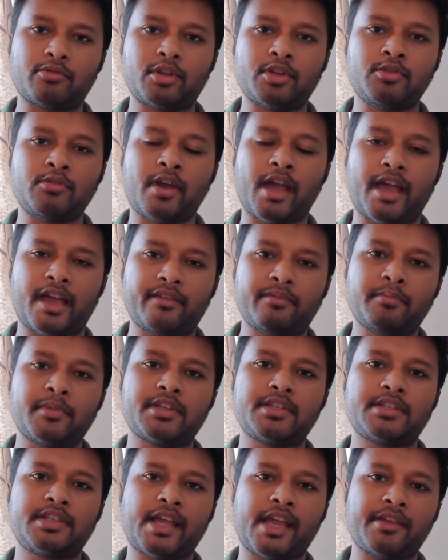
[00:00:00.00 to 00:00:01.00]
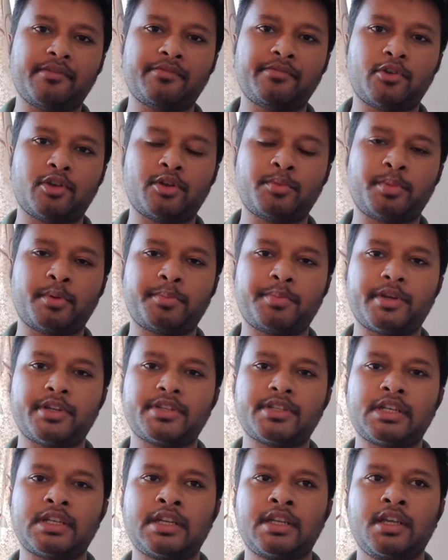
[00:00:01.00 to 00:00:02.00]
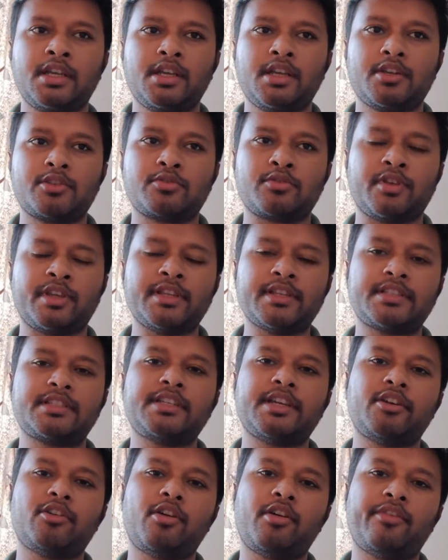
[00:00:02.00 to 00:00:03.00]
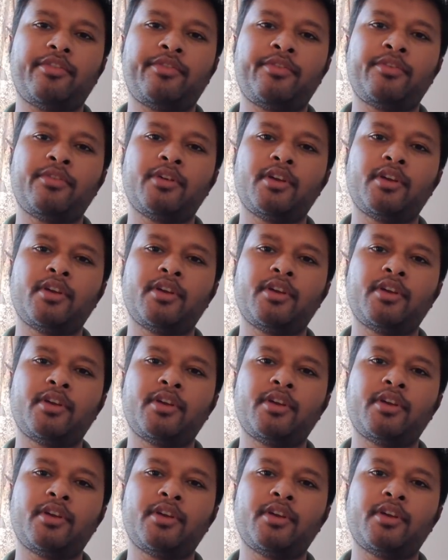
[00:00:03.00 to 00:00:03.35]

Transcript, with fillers: Okay, you have much time for preparation. So instead of